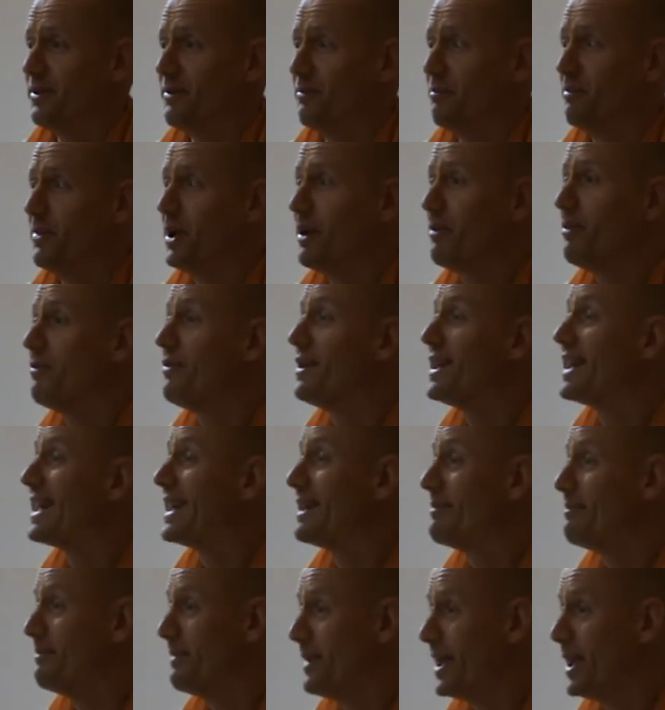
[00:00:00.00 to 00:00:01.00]
Maybe we
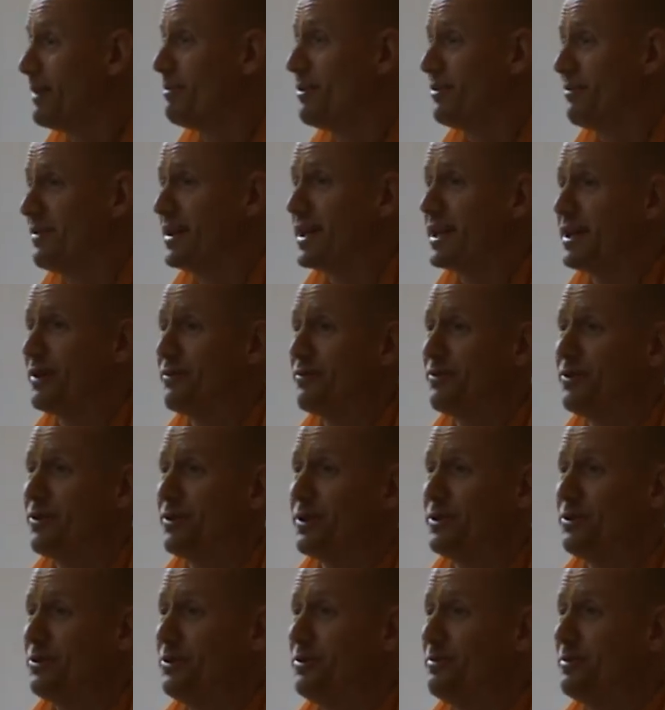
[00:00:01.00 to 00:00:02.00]
can
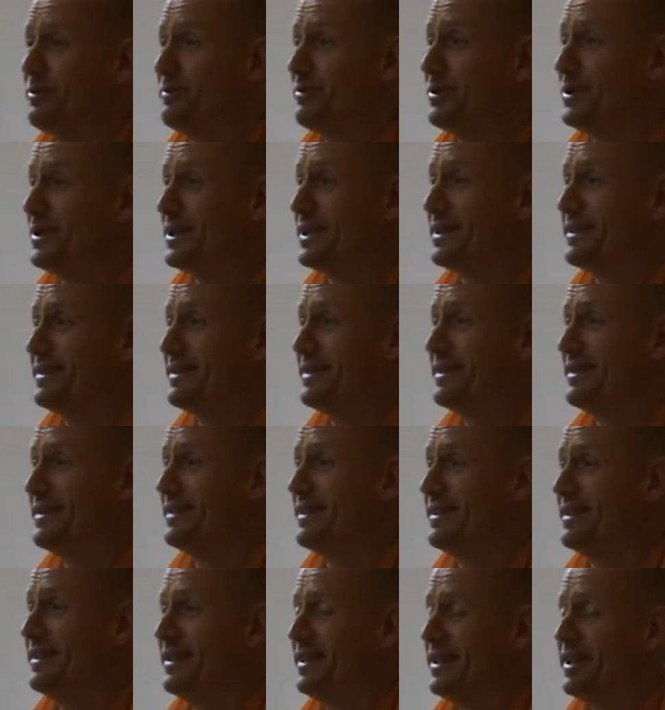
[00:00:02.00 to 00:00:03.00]
afford a human body.
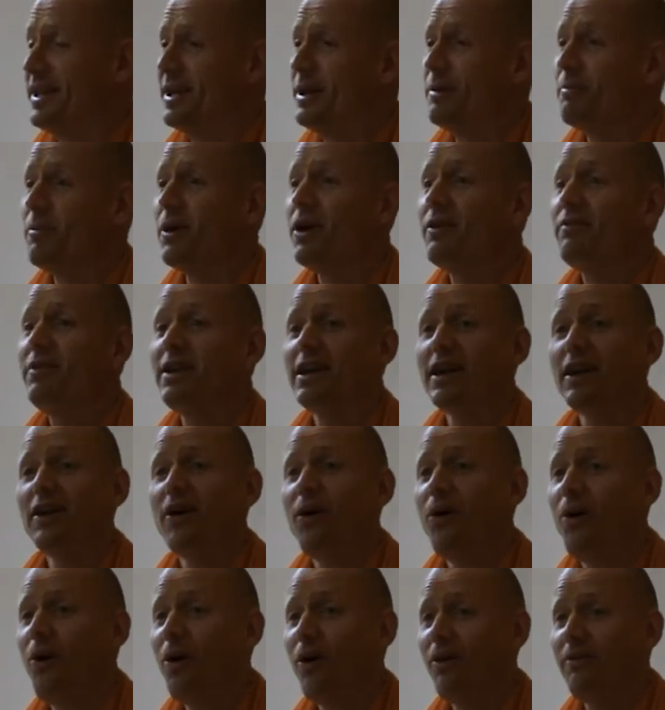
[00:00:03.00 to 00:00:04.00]
But we can
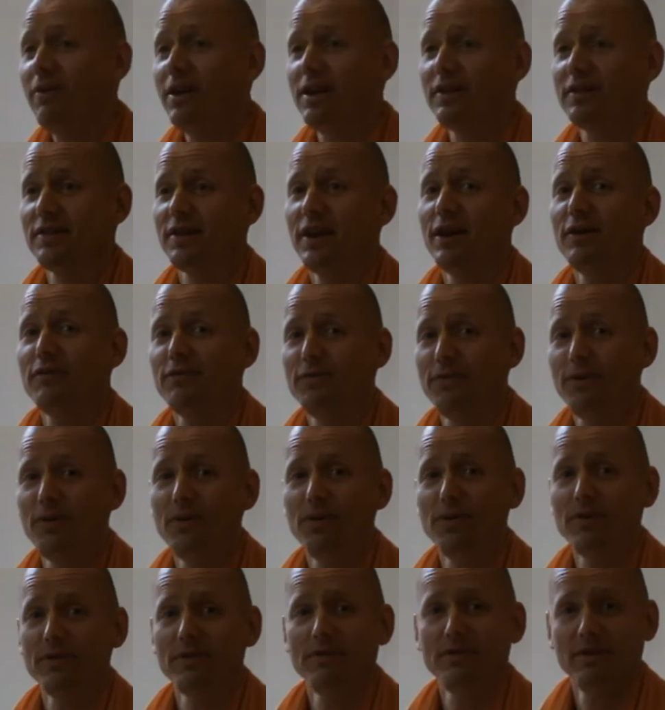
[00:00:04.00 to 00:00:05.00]
always
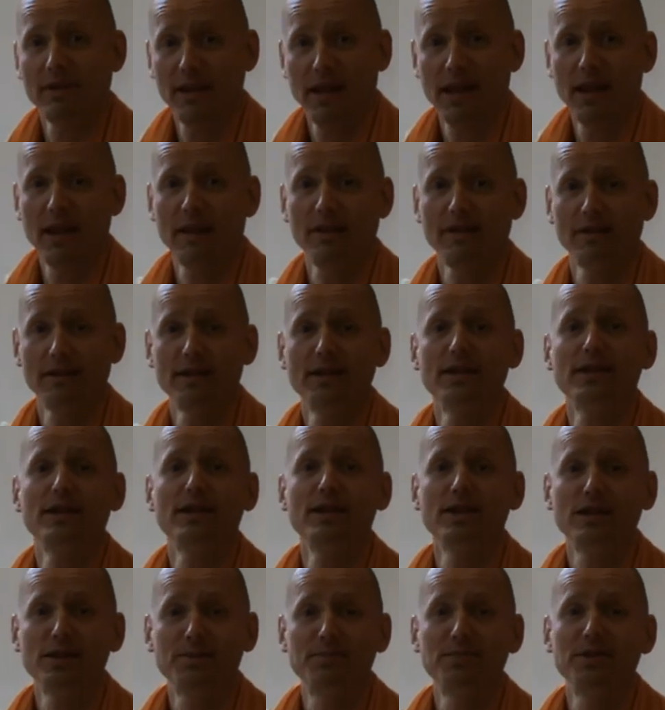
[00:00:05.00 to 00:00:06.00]
afford a
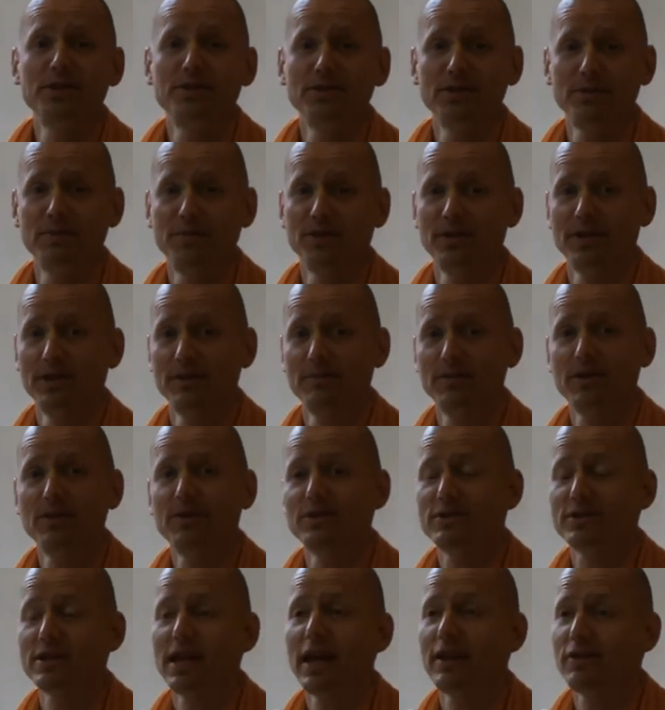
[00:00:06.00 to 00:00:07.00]
spirit body,
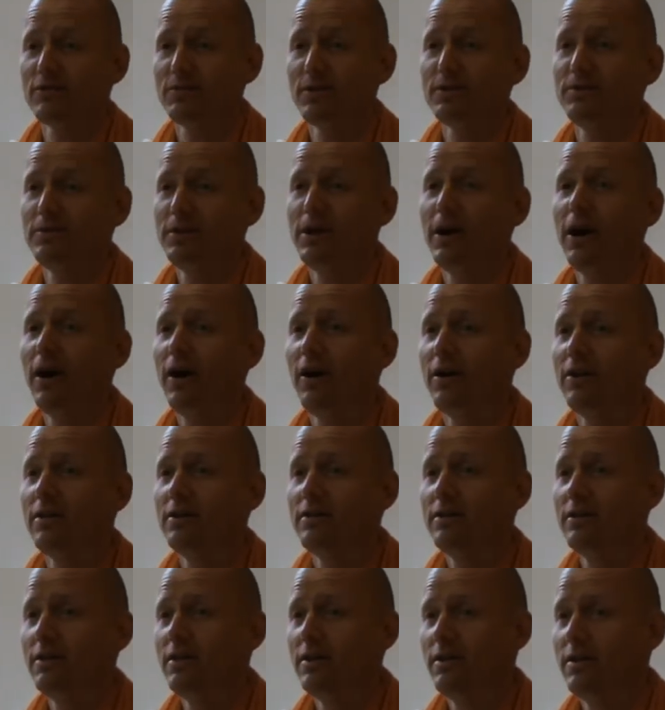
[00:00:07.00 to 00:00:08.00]
because that's what we are.
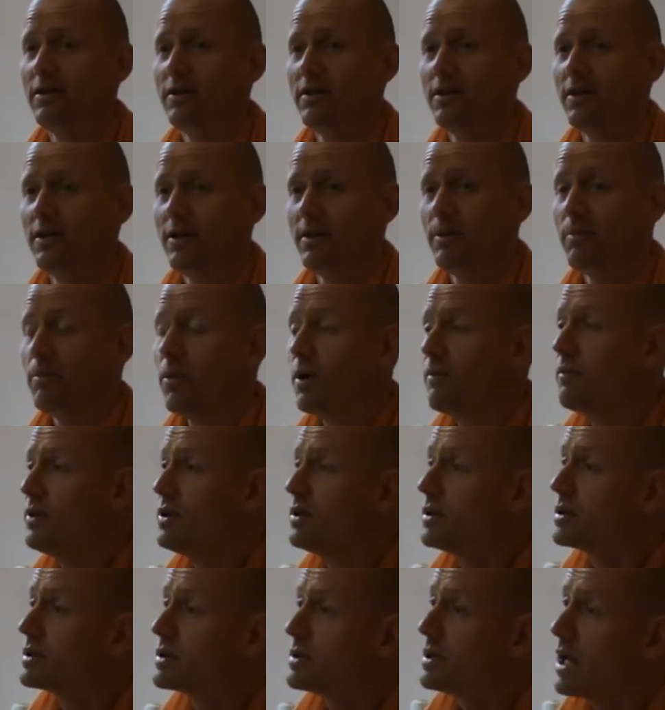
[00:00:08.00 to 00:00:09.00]
But we
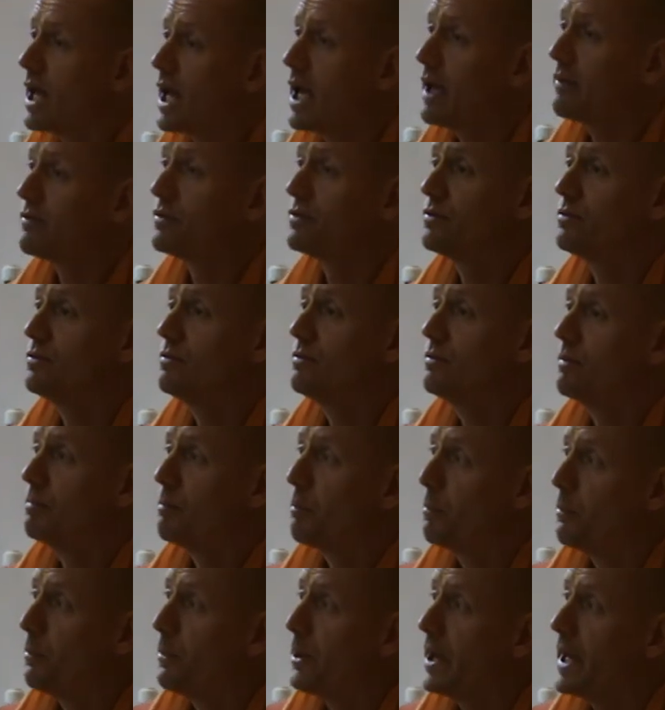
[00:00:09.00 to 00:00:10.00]
just have to
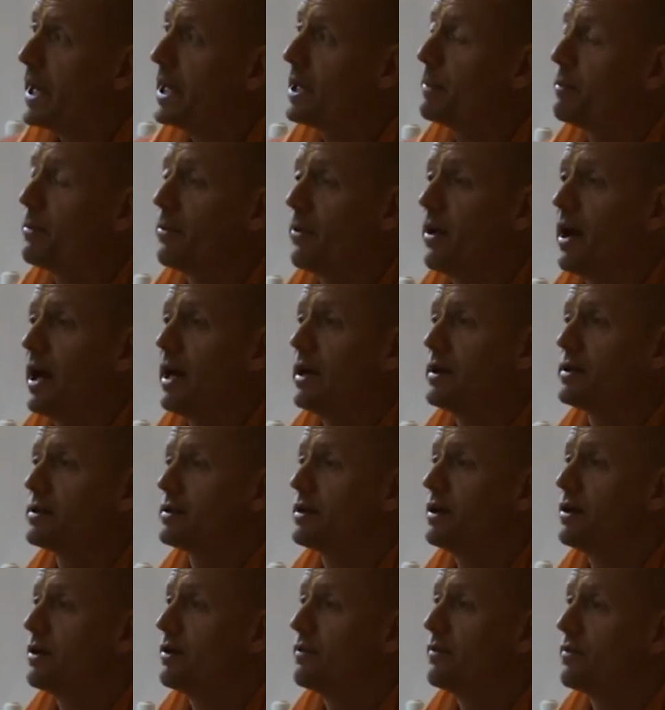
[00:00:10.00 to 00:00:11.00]
pay the price
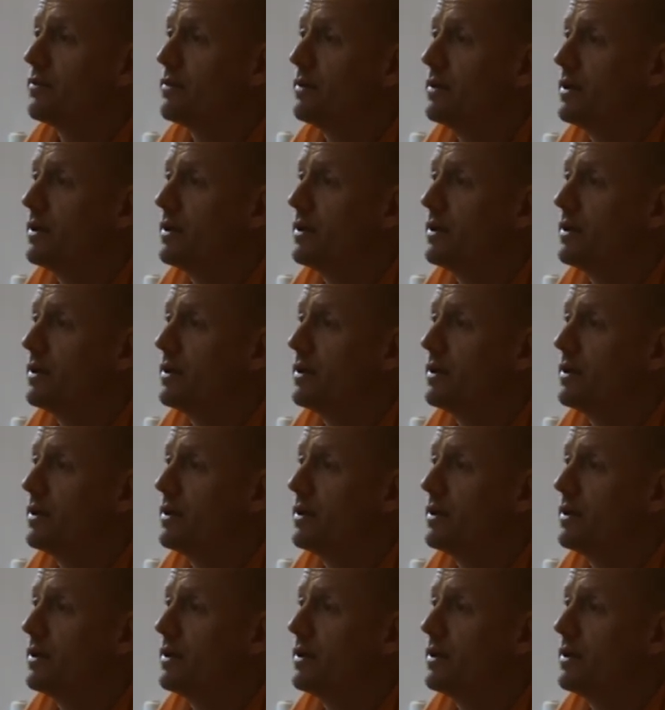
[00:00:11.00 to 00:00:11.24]
of